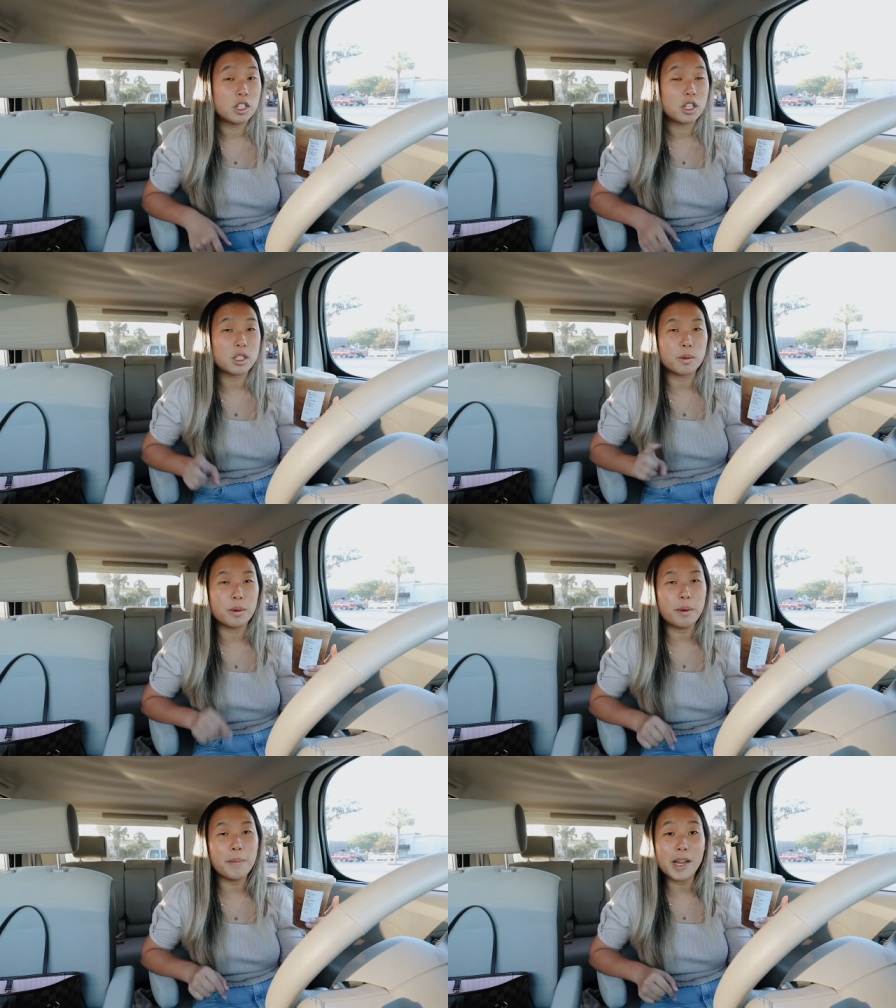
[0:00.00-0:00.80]
Because the one
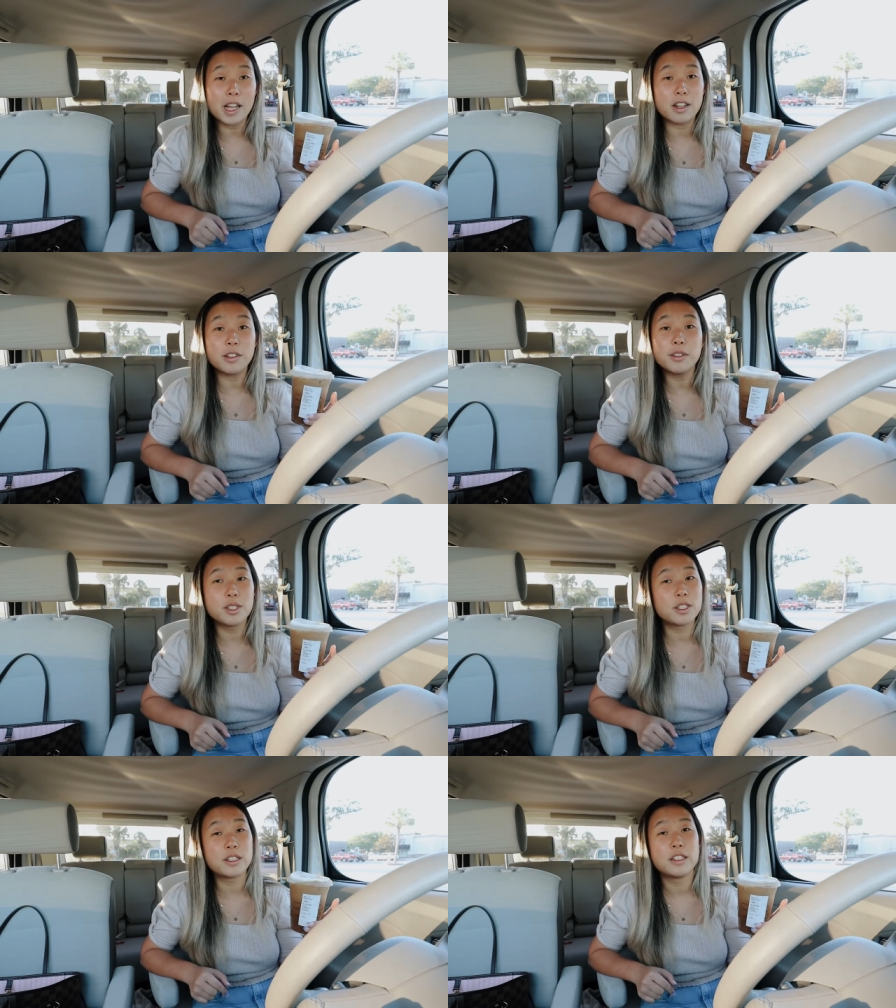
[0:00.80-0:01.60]
by my
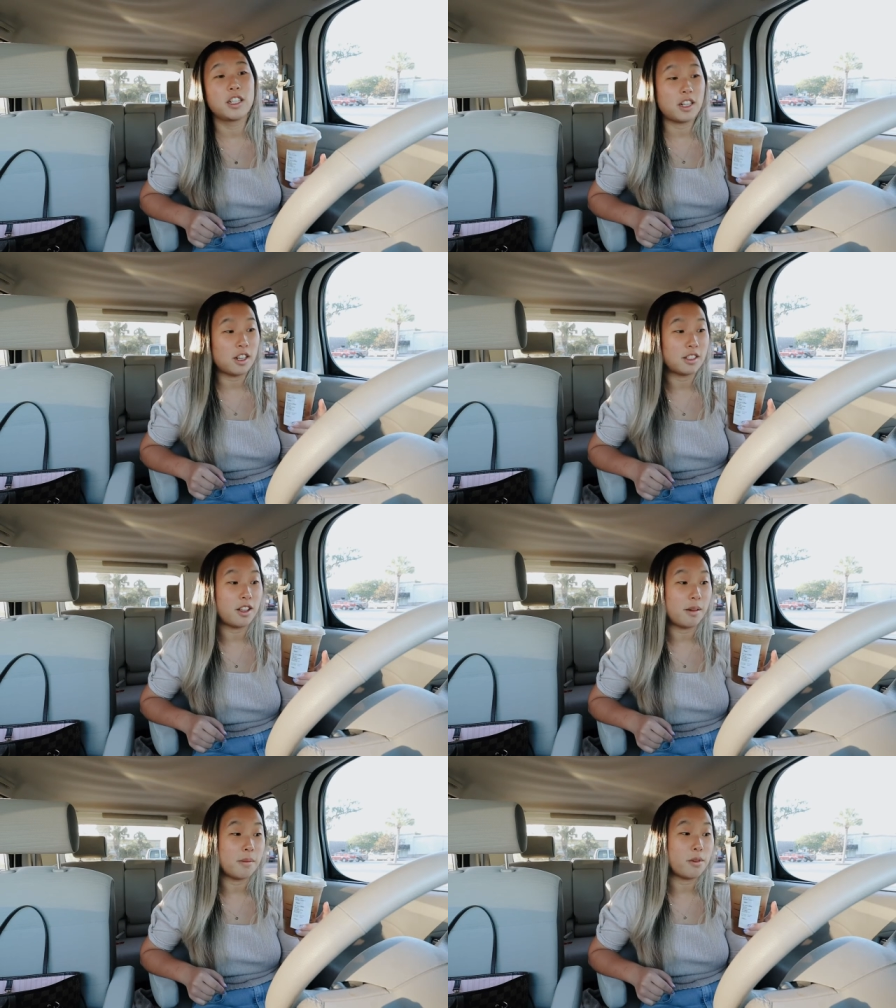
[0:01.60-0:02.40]
house costs a
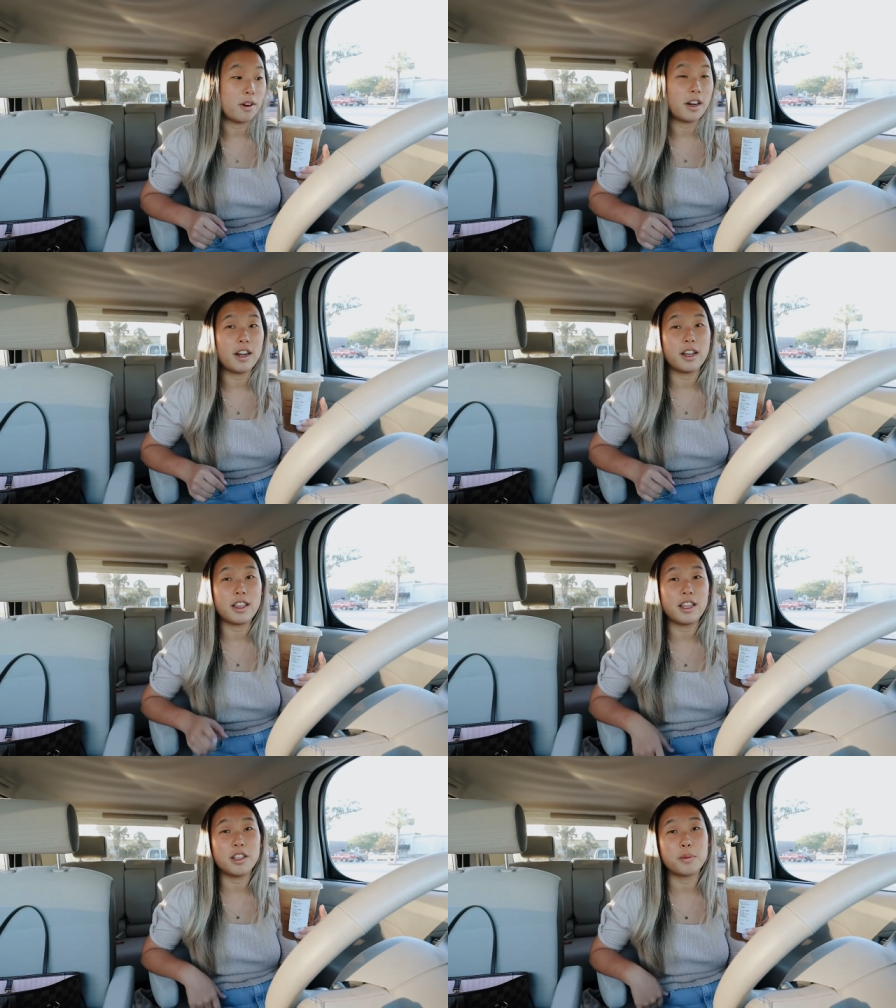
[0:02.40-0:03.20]
lot more. And I
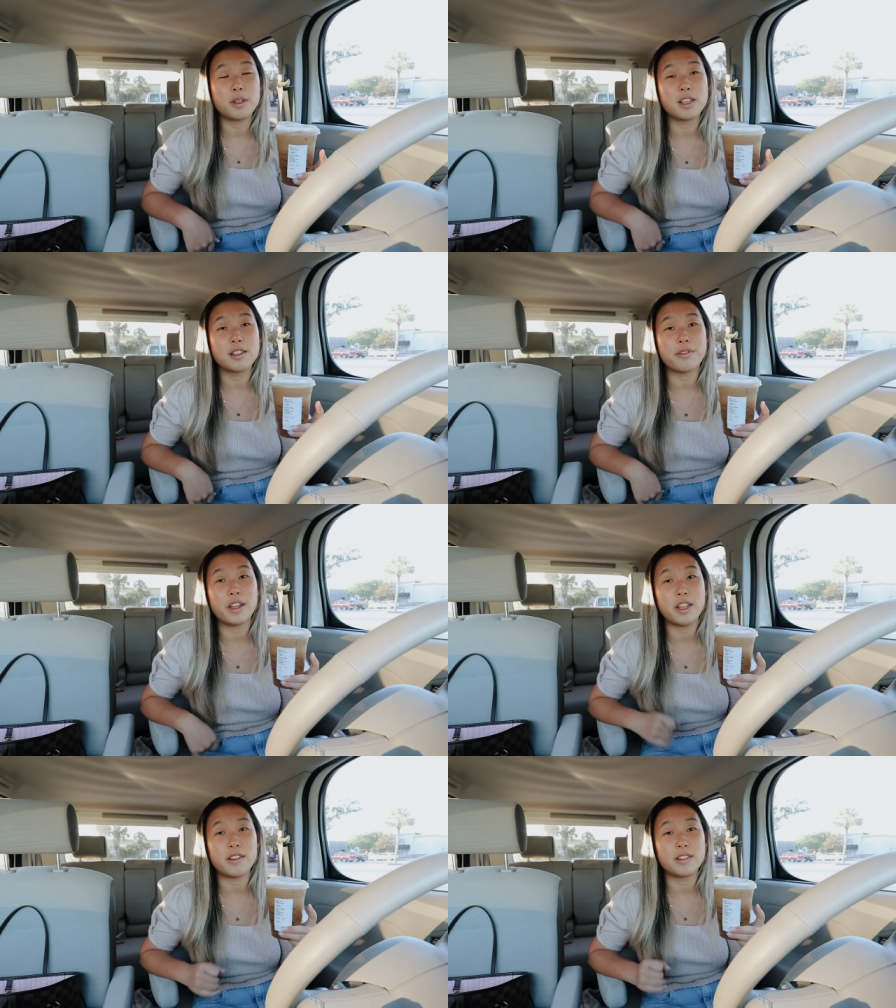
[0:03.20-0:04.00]
think it's because of
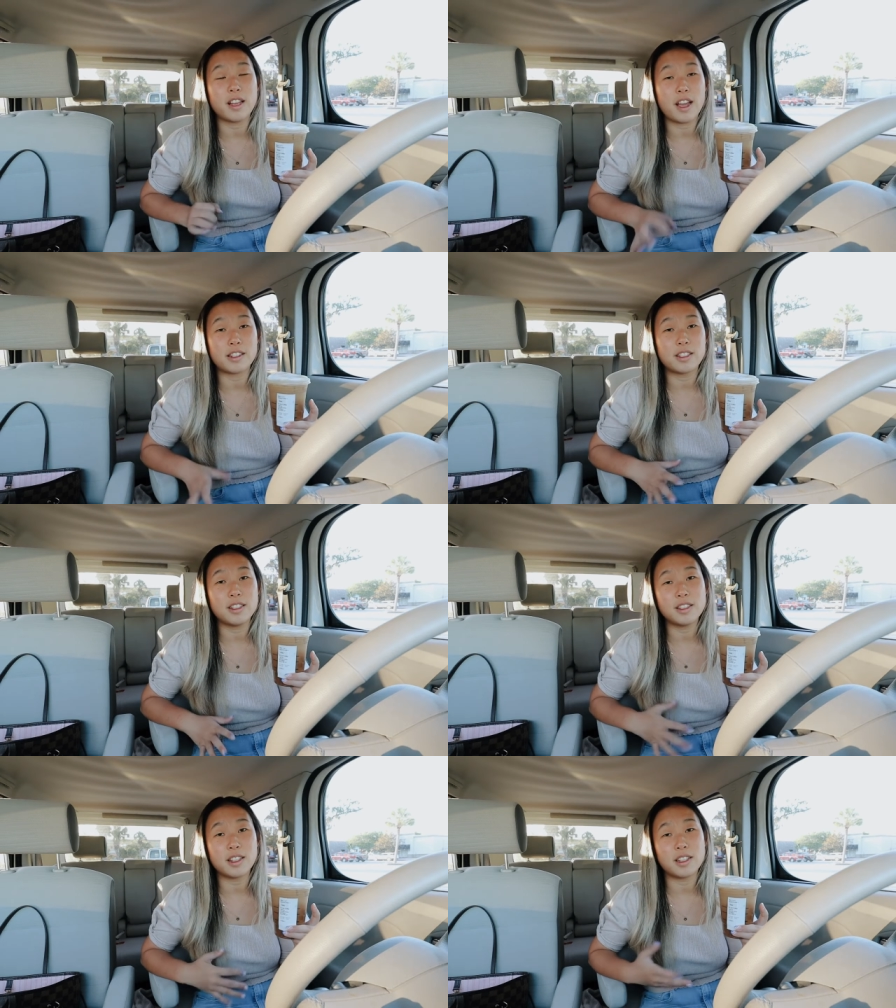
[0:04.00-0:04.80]
like
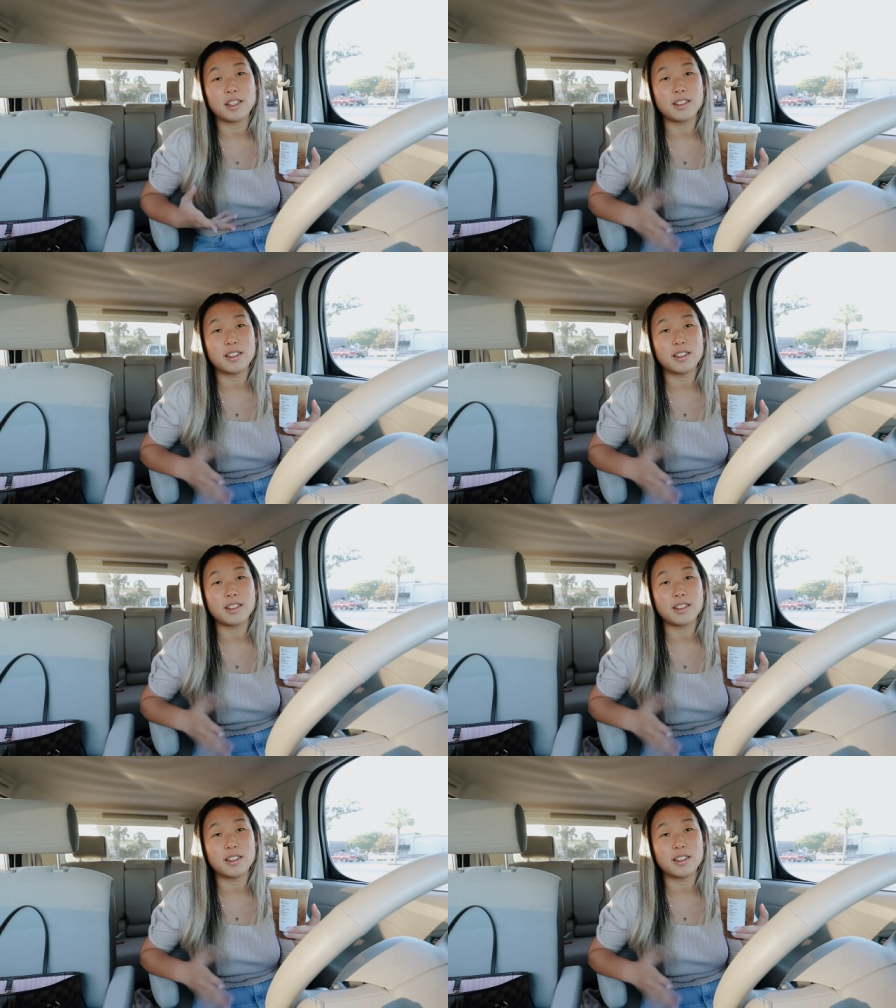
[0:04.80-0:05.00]
taxes. Like